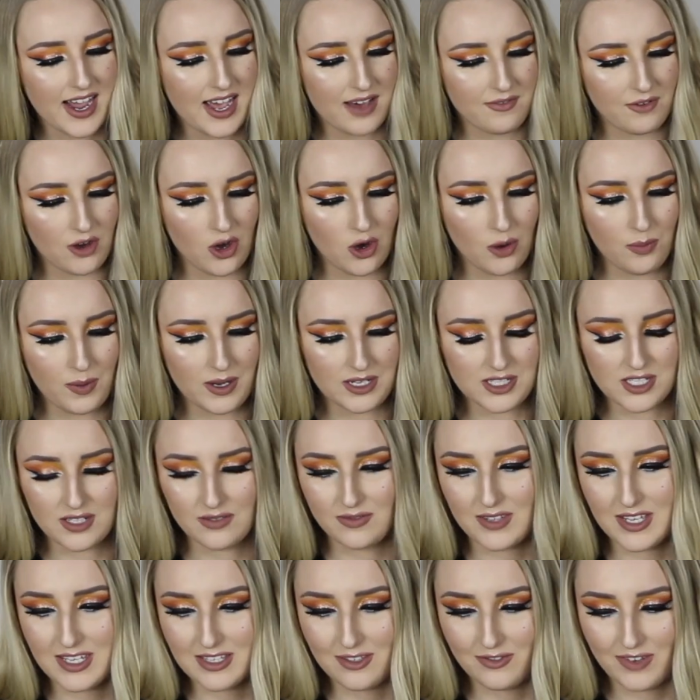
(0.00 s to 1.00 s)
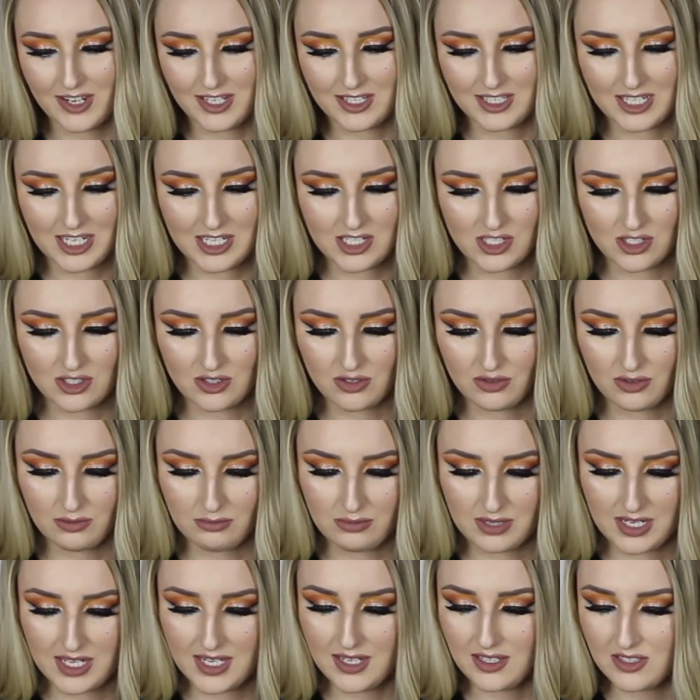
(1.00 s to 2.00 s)
I have a whole bunch of these foundations from
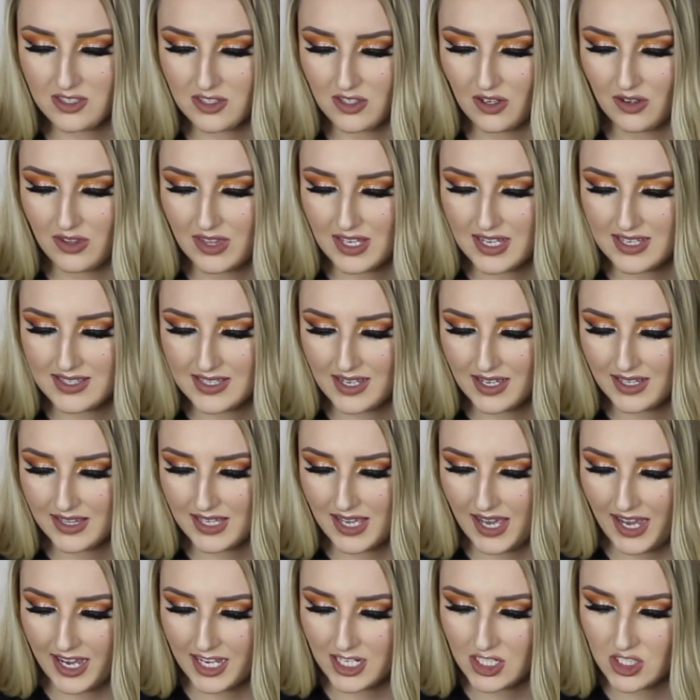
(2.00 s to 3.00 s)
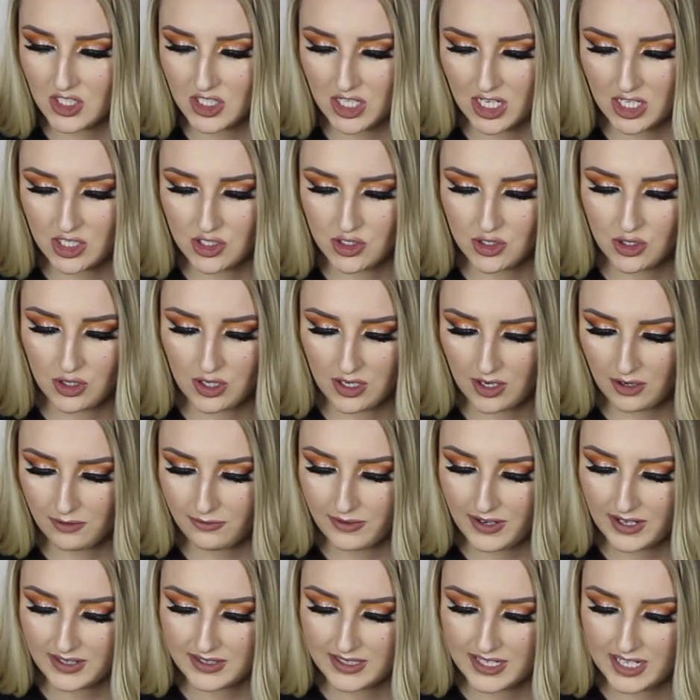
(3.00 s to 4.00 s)
N Y X. So these are the H D Studio
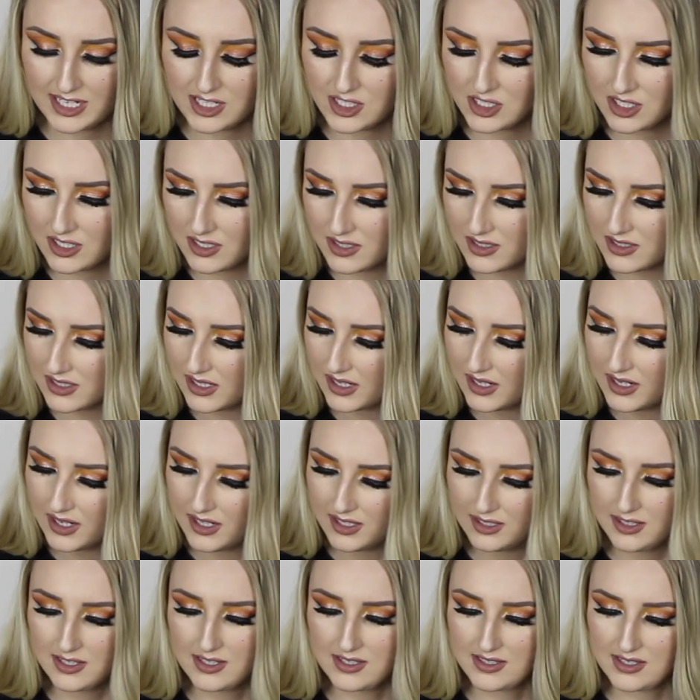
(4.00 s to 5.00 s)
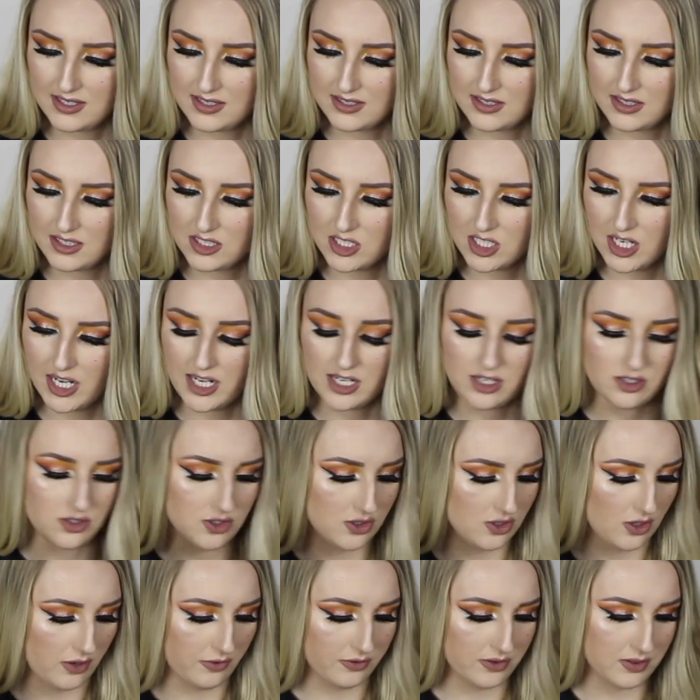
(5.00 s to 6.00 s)
Foundations. This is in the shade
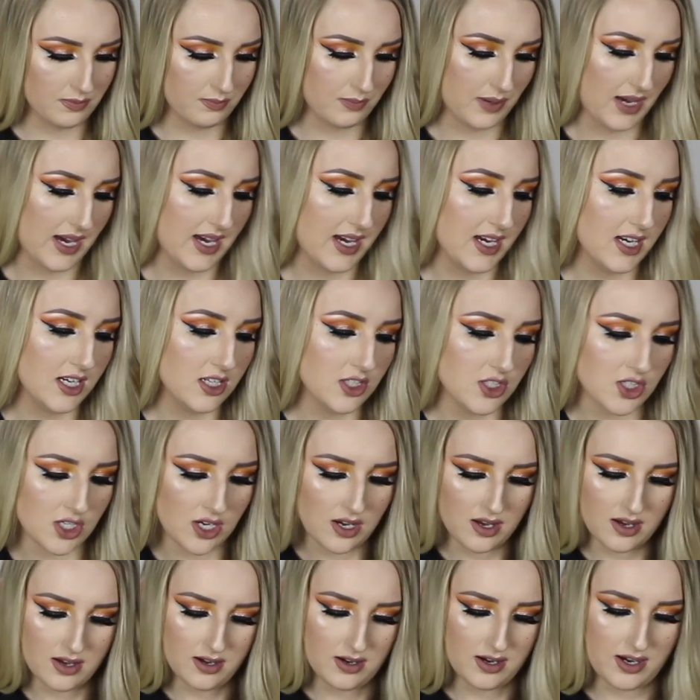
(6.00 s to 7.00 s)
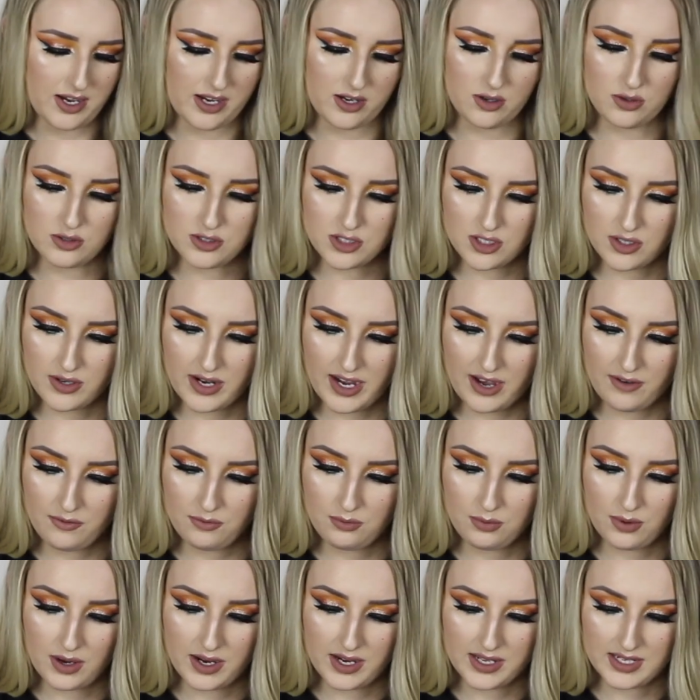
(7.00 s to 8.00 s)
Soft Beige. I also have
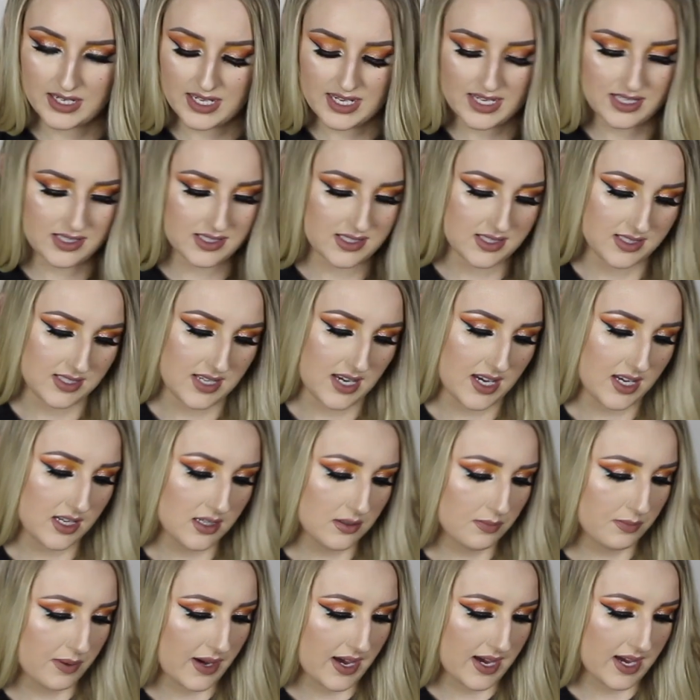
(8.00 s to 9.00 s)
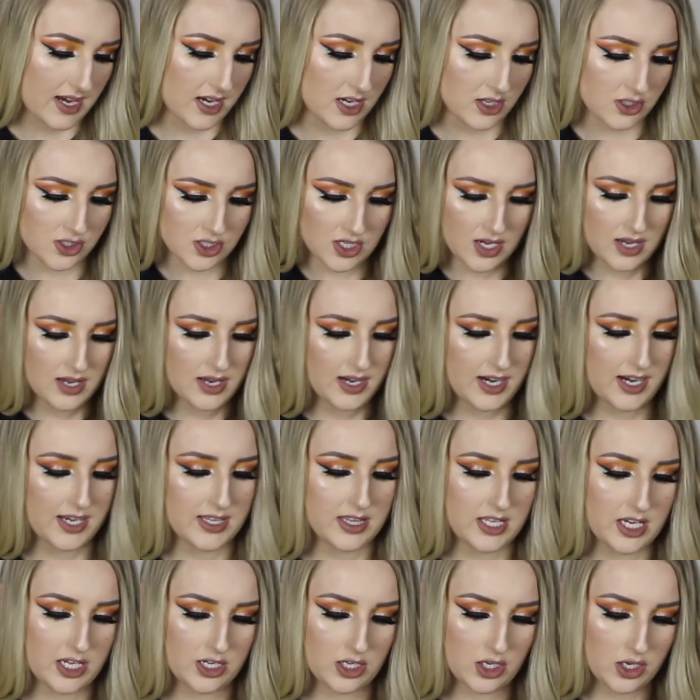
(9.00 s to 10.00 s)
one in Sand Beige,
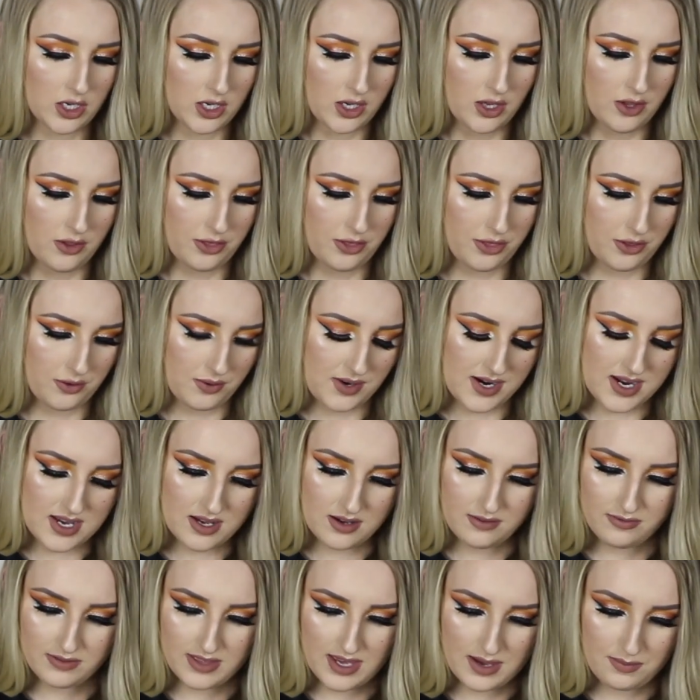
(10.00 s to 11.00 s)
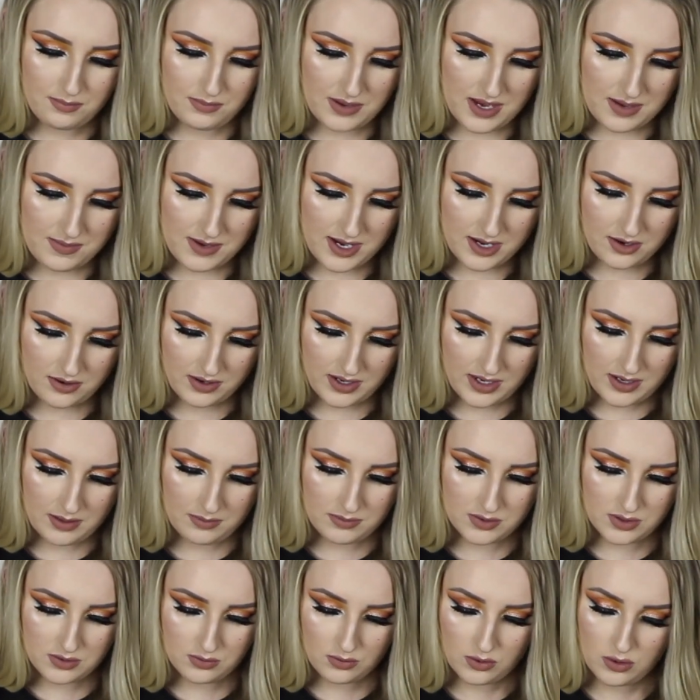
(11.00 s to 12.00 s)
and then three of their B B
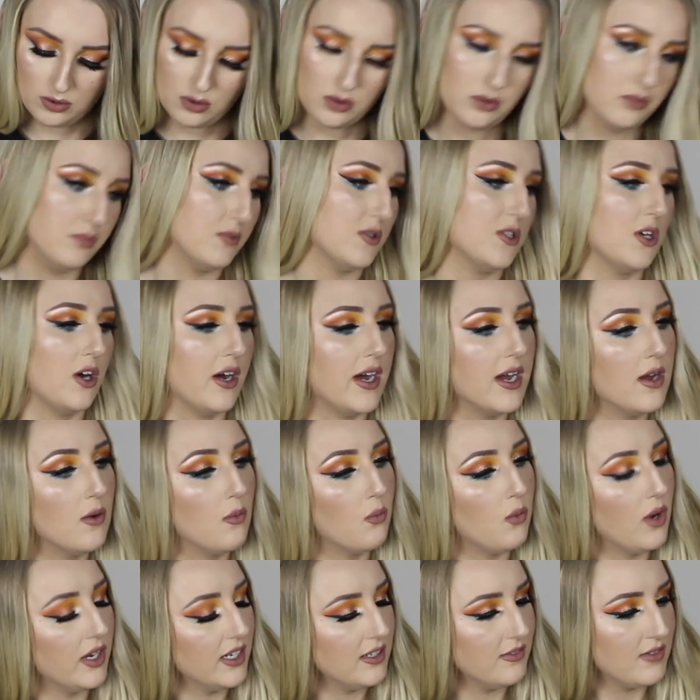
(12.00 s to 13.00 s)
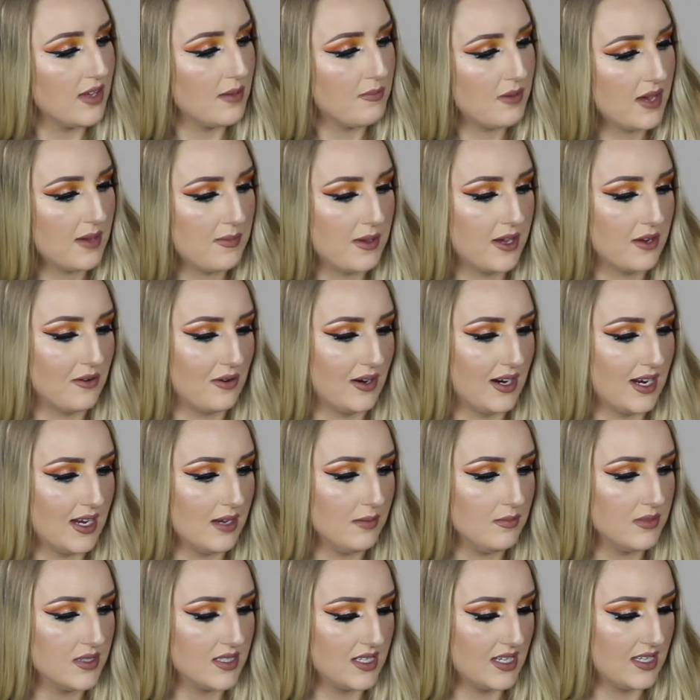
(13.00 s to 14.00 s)
creams, oops, sorry, one of their B B
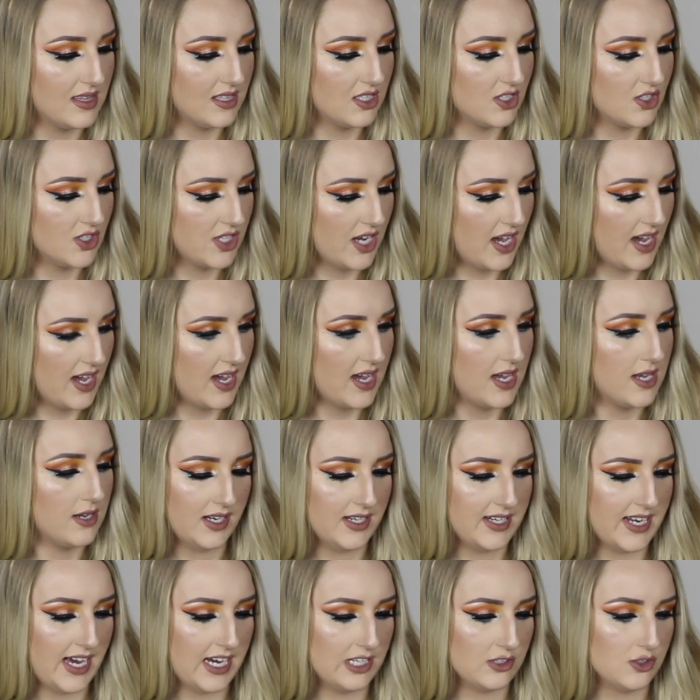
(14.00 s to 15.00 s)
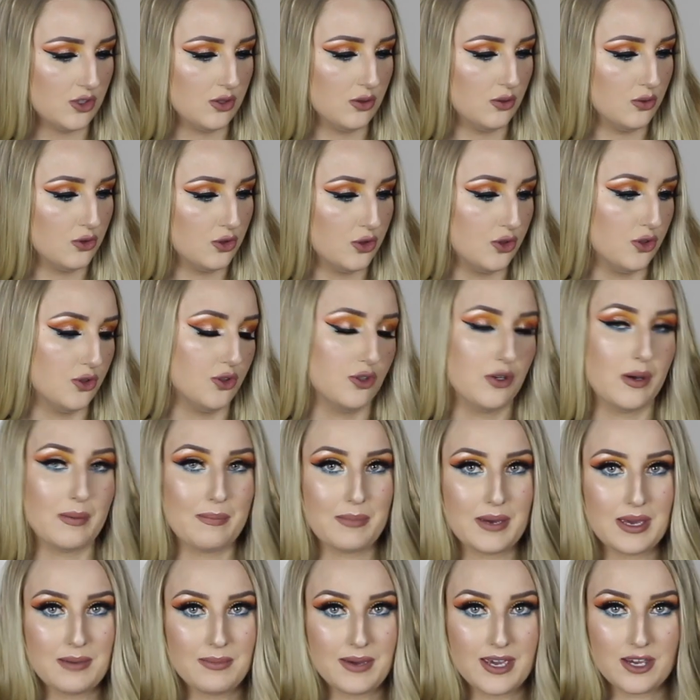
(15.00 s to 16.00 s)
creams in the shade Natural two
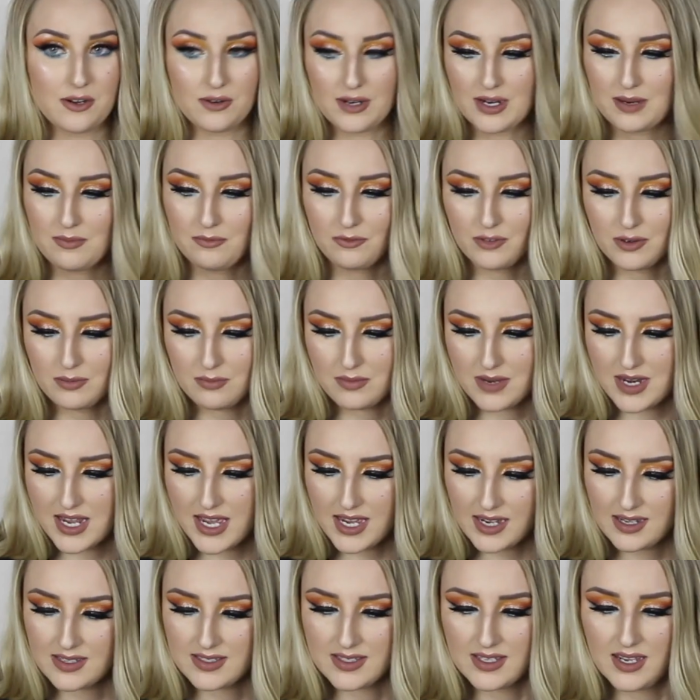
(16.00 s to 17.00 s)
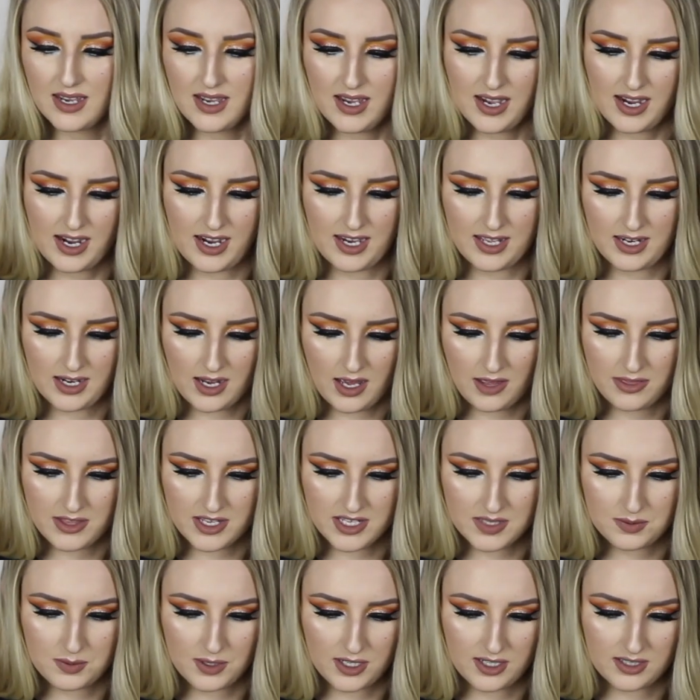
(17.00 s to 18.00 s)
B B Cream from N Y X. And
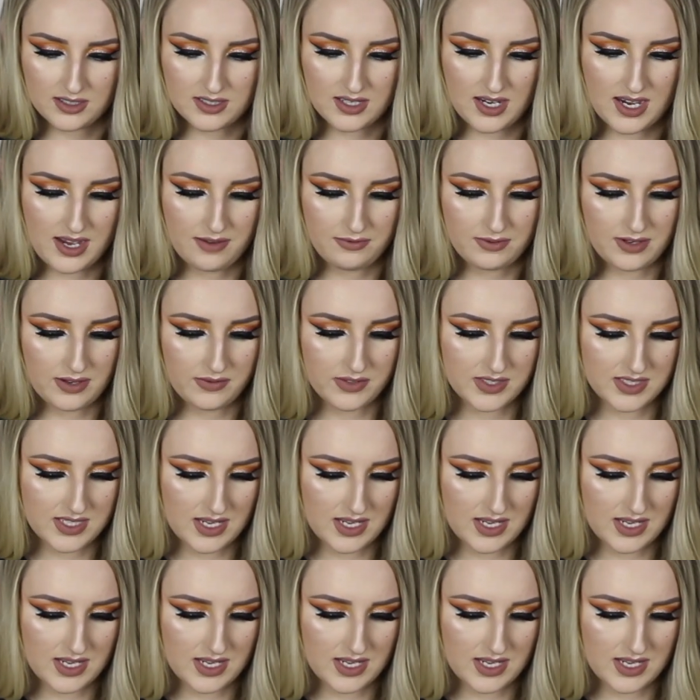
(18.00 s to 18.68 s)
this product I have never